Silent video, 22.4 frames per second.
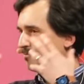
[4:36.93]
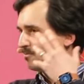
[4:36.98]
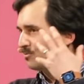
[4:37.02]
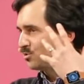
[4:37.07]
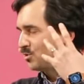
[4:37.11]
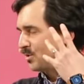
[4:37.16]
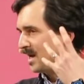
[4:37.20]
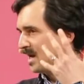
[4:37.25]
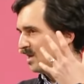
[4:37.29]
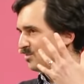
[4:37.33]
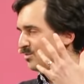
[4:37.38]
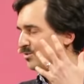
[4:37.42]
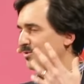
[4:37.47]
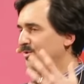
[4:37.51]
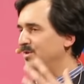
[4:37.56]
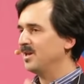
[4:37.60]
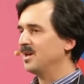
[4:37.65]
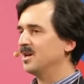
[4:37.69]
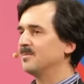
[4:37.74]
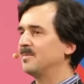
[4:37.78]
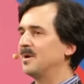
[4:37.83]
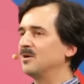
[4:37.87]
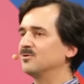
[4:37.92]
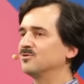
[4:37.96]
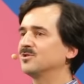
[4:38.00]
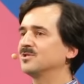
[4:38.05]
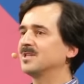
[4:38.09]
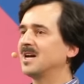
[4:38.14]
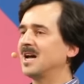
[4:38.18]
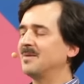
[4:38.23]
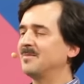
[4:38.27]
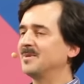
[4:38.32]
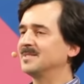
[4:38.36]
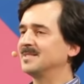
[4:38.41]
to help you think about
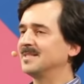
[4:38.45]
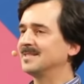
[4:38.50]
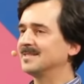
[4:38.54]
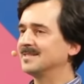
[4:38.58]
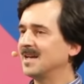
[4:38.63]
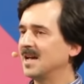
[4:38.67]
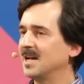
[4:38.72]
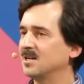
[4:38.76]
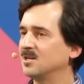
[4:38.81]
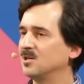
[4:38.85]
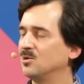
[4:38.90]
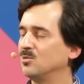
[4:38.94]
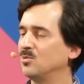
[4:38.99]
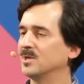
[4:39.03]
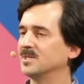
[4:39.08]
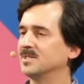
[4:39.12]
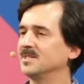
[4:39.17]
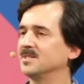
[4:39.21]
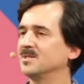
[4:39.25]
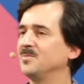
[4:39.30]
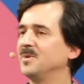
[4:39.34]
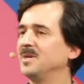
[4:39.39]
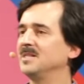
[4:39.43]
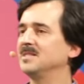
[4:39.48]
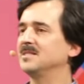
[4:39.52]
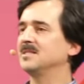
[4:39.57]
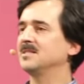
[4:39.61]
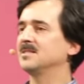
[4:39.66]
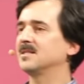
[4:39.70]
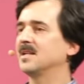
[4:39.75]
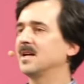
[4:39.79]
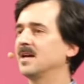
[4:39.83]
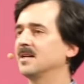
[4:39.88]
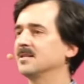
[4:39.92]
time as a cycle, what this means
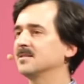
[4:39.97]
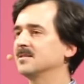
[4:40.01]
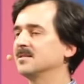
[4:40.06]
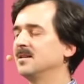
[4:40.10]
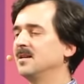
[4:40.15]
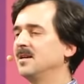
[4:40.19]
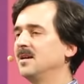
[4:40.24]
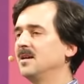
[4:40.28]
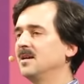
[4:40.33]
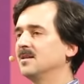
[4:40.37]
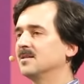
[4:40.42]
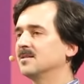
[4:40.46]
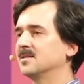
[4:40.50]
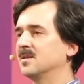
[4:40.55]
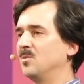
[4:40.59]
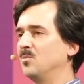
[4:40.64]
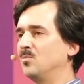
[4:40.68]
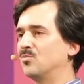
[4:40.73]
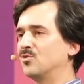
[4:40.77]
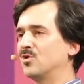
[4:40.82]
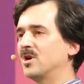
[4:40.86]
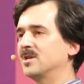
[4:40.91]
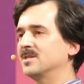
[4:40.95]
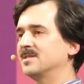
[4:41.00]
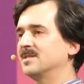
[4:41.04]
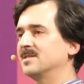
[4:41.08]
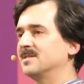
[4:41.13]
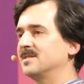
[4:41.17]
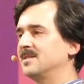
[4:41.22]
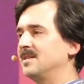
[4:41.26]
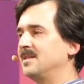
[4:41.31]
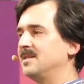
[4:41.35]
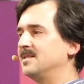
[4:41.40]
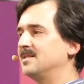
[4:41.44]
is that some
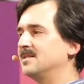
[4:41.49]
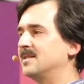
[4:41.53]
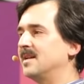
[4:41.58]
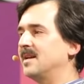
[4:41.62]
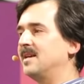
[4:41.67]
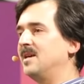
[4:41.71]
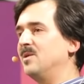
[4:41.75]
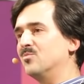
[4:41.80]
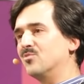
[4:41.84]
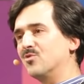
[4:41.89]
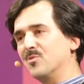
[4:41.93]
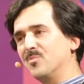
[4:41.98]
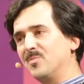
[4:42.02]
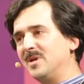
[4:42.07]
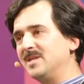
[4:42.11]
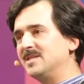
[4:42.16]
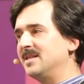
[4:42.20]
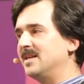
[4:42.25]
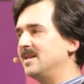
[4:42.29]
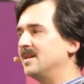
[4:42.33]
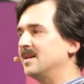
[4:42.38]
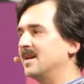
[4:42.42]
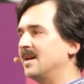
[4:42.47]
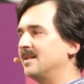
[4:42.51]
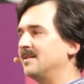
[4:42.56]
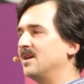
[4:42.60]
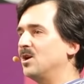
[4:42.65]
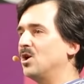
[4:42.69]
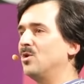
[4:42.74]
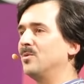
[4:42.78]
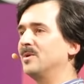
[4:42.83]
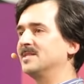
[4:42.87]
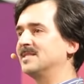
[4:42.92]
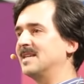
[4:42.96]
processes, they keep repeating and they
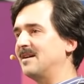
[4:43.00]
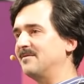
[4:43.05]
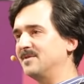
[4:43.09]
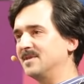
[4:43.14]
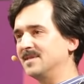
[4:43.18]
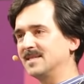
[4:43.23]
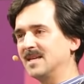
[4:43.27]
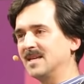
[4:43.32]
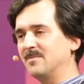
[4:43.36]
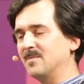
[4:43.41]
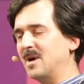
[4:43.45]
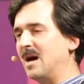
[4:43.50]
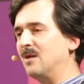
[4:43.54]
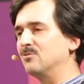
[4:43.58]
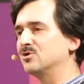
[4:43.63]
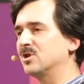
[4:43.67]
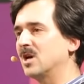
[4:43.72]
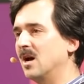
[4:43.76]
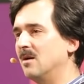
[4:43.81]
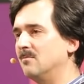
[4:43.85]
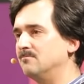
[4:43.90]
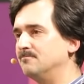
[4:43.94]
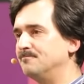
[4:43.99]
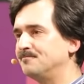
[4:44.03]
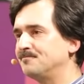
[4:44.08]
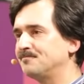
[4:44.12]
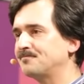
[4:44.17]
always have the same outcome.